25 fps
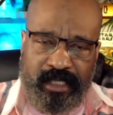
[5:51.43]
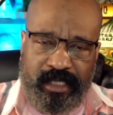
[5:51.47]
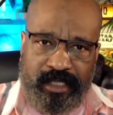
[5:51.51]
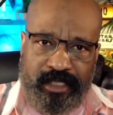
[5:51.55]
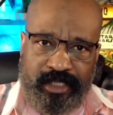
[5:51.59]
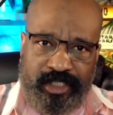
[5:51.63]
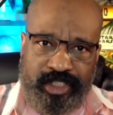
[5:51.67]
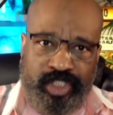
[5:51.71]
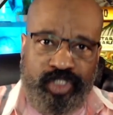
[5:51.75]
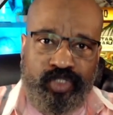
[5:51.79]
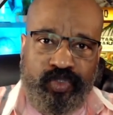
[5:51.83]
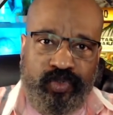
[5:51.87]

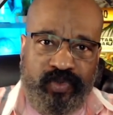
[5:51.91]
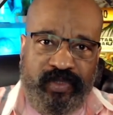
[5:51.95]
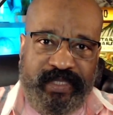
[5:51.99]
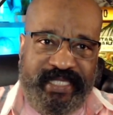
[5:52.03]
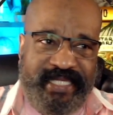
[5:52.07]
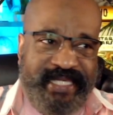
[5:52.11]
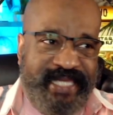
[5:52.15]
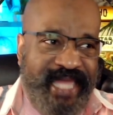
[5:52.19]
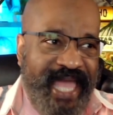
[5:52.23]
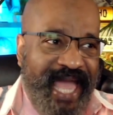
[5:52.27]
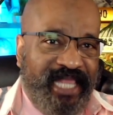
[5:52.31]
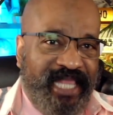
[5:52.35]
You
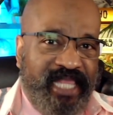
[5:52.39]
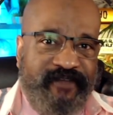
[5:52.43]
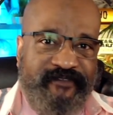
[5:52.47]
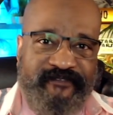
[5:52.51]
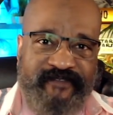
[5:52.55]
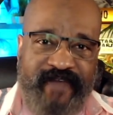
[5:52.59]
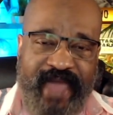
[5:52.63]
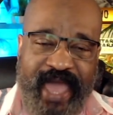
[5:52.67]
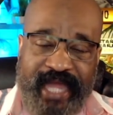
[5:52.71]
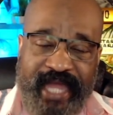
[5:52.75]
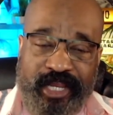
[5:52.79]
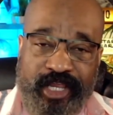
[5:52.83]

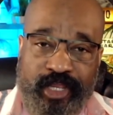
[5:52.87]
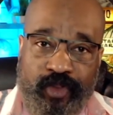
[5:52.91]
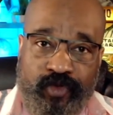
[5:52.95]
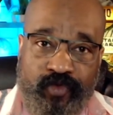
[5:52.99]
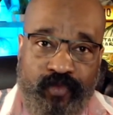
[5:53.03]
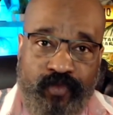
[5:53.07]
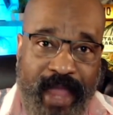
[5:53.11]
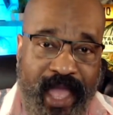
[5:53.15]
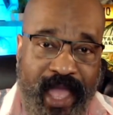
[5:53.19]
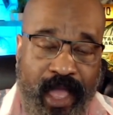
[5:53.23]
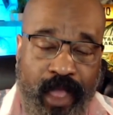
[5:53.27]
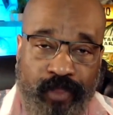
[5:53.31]
gallivanting
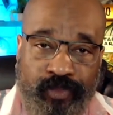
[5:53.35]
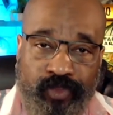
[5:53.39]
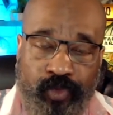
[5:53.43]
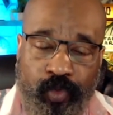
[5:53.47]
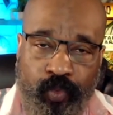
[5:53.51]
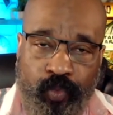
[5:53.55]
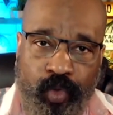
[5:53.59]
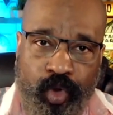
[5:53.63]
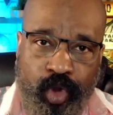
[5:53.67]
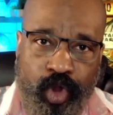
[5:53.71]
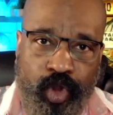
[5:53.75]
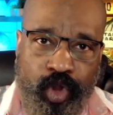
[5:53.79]
around the
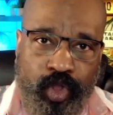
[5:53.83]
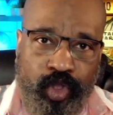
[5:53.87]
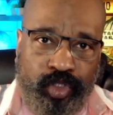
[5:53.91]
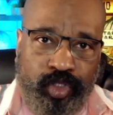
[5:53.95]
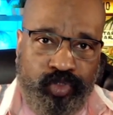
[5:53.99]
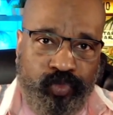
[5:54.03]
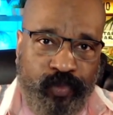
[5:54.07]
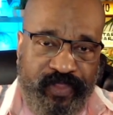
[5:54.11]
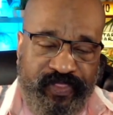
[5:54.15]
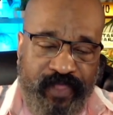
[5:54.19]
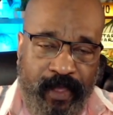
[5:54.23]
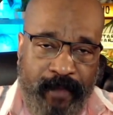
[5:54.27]

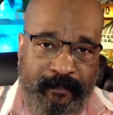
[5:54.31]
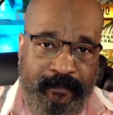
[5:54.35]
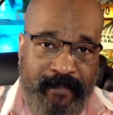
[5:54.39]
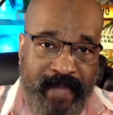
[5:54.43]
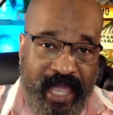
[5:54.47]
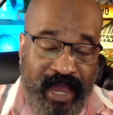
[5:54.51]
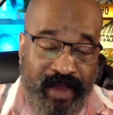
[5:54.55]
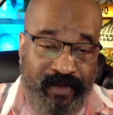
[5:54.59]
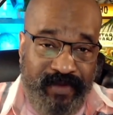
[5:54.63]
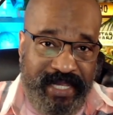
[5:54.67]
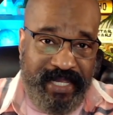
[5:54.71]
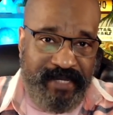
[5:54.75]
world with a
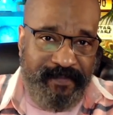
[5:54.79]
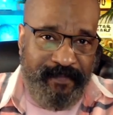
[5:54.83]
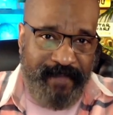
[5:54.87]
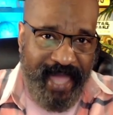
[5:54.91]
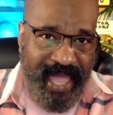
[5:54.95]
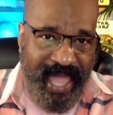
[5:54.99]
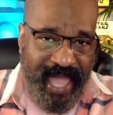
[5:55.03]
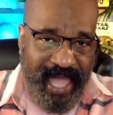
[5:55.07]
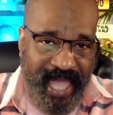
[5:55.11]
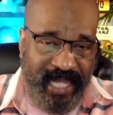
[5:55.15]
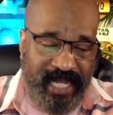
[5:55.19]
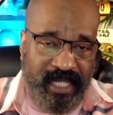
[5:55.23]
married
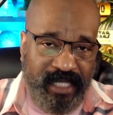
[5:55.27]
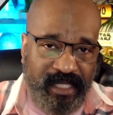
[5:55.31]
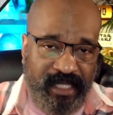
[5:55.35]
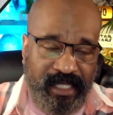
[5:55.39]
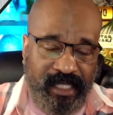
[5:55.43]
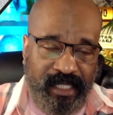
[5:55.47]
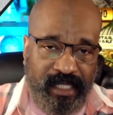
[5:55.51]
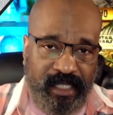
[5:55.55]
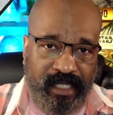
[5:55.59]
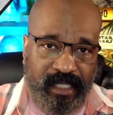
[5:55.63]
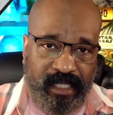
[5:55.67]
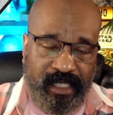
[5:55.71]
man?
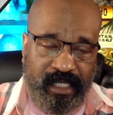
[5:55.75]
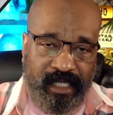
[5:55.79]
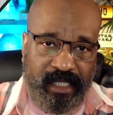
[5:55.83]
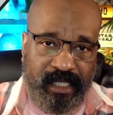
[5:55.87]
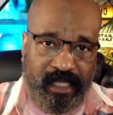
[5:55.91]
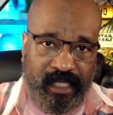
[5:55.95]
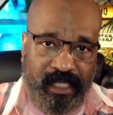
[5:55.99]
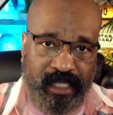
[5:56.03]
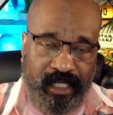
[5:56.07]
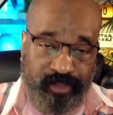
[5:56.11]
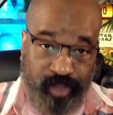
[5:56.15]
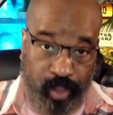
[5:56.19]

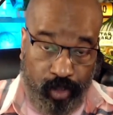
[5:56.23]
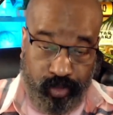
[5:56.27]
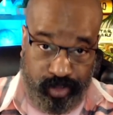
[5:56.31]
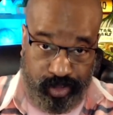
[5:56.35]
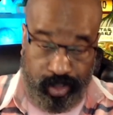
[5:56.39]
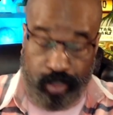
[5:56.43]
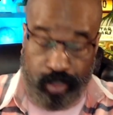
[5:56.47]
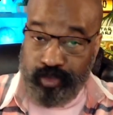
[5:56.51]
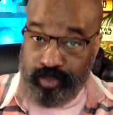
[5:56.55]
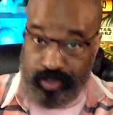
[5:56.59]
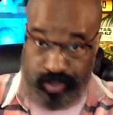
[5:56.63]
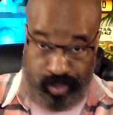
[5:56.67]
Those
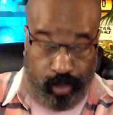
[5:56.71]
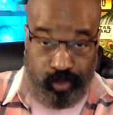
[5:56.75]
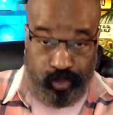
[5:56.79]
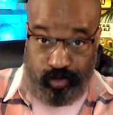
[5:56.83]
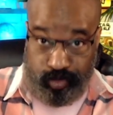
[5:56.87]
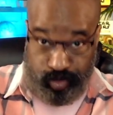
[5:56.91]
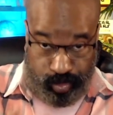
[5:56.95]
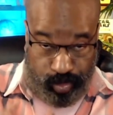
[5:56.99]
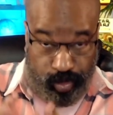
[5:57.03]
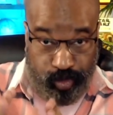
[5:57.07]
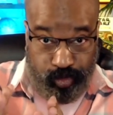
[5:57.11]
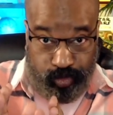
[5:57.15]

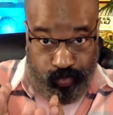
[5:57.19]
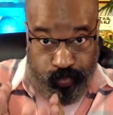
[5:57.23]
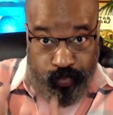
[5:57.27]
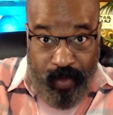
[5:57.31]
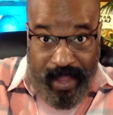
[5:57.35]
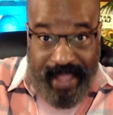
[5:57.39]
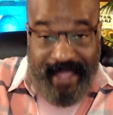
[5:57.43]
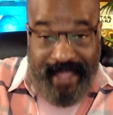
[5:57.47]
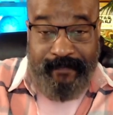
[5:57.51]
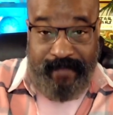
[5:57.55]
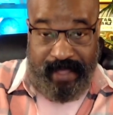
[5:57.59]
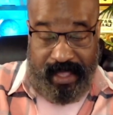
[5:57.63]

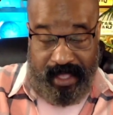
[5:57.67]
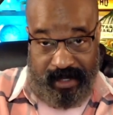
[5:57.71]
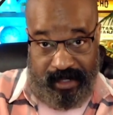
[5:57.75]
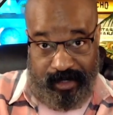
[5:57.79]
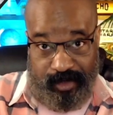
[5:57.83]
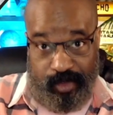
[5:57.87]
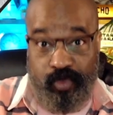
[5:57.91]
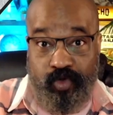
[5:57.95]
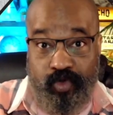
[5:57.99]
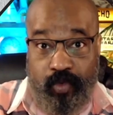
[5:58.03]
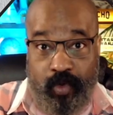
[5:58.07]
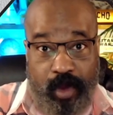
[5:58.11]
women
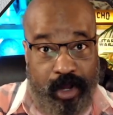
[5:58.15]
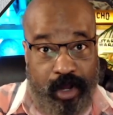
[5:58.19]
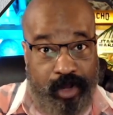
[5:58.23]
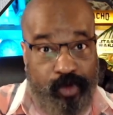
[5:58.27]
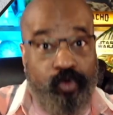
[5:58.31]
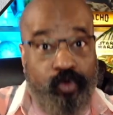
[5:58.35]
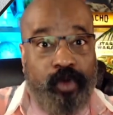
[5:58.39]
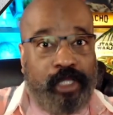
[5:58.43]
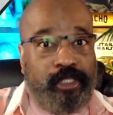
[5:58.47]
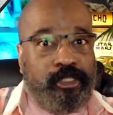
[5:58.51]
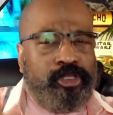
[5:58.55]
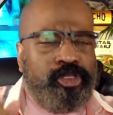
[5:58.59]
who are
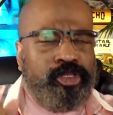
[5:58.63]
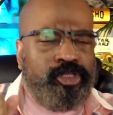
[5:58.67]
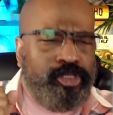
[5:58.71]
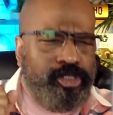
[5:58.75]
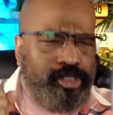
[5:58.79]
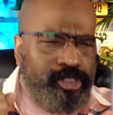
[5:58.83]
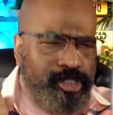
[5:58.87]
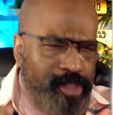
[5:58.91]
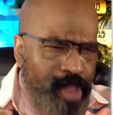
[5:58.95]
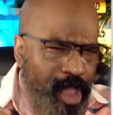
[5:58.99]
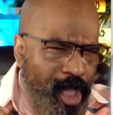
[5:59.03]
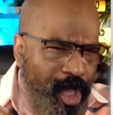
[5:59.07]

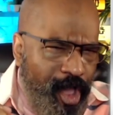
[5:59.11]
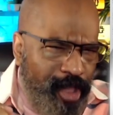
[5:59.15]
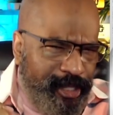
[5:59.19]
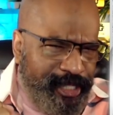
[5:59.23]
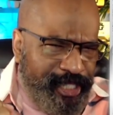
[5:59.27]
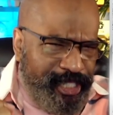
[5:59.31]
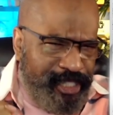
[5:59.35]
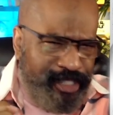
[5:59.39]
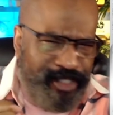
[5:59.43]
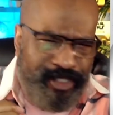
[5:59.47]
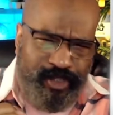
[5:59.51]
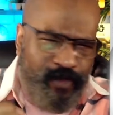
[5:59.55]

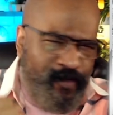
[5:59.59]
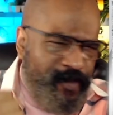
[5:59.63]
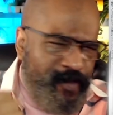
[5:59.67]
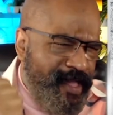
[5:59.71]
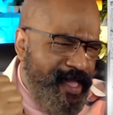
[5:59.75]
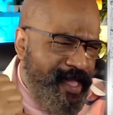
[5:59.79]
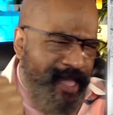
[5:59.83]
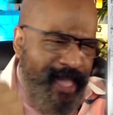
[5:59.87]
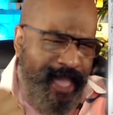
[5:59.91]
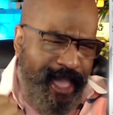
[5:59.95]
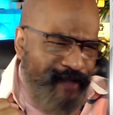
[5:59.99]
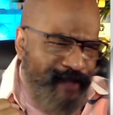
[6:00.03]
lauding your
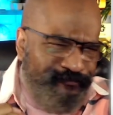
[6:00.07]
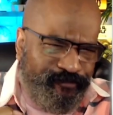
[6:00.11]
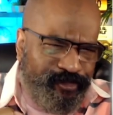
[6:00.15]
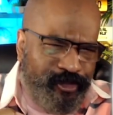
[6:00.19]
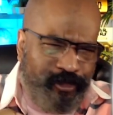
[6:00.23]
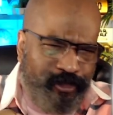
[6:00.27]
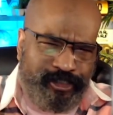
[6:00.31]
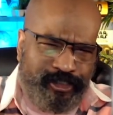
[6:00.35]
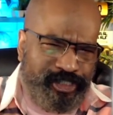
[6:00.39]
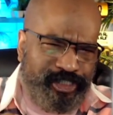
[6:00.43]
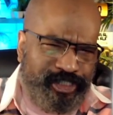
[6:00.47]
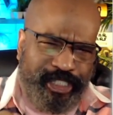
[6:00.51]

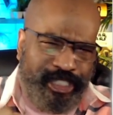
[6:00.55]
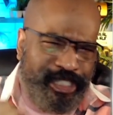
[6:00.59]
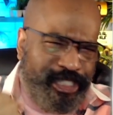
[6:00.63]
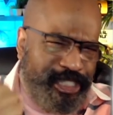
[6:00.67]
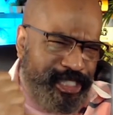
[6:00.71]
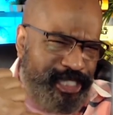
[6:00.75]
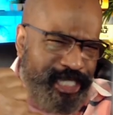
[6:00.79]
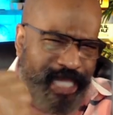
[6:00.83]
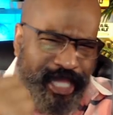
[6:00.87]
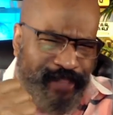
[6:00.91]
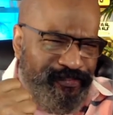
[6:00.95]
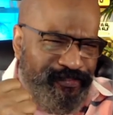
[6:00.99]
efforts to
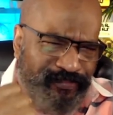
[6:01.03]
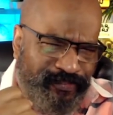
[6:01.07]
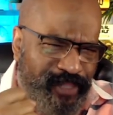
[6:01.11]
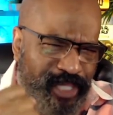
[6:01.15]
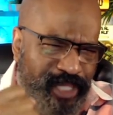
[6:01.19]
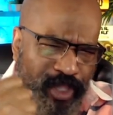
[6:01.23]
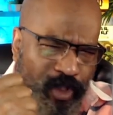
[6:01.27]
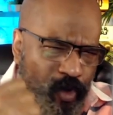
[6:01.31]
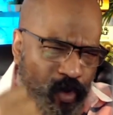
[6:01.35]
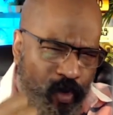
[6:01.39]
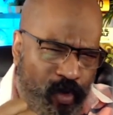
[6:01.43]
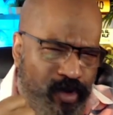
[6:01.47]
get
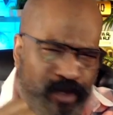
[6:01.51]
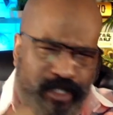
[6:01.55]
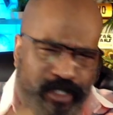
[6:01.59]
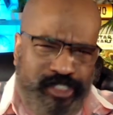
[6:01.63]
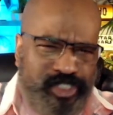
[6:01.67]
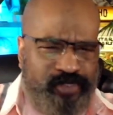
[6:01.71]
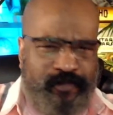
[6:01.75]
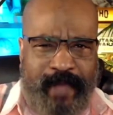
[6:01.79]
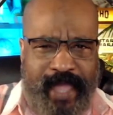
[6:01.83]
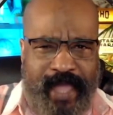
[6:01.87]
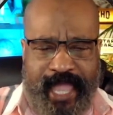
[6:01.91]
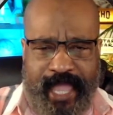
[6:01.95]
the
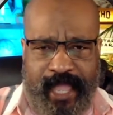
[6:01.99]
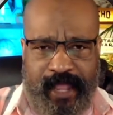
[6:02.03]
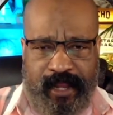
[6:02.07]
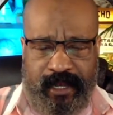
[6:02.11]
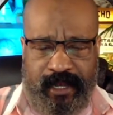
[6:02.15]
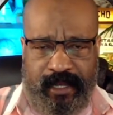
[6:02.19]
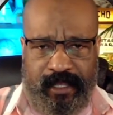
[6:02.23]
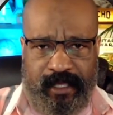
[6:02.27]
orange man.